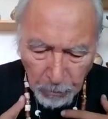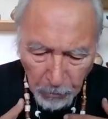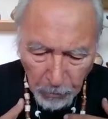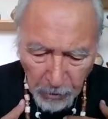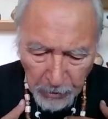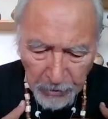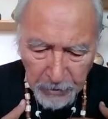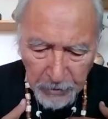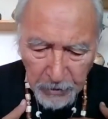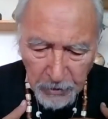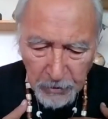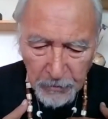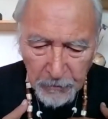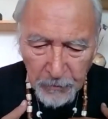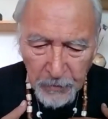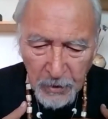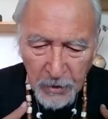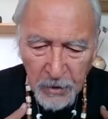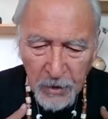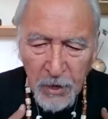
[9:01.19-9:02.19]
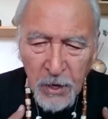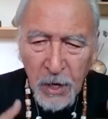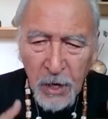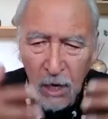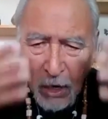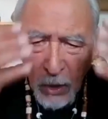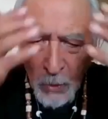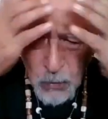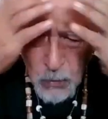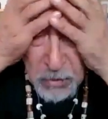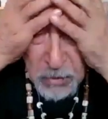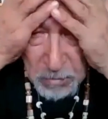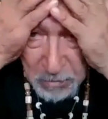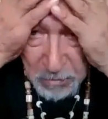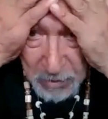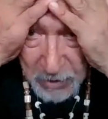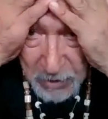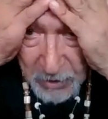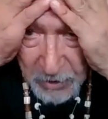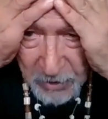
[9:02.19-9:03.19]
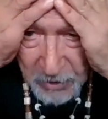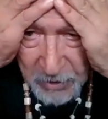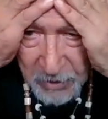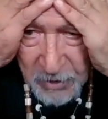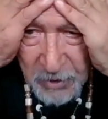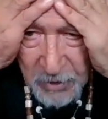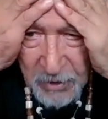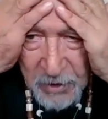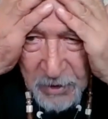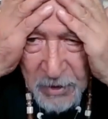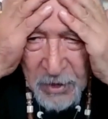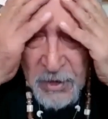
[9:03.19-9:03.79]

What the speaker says: body, our mind,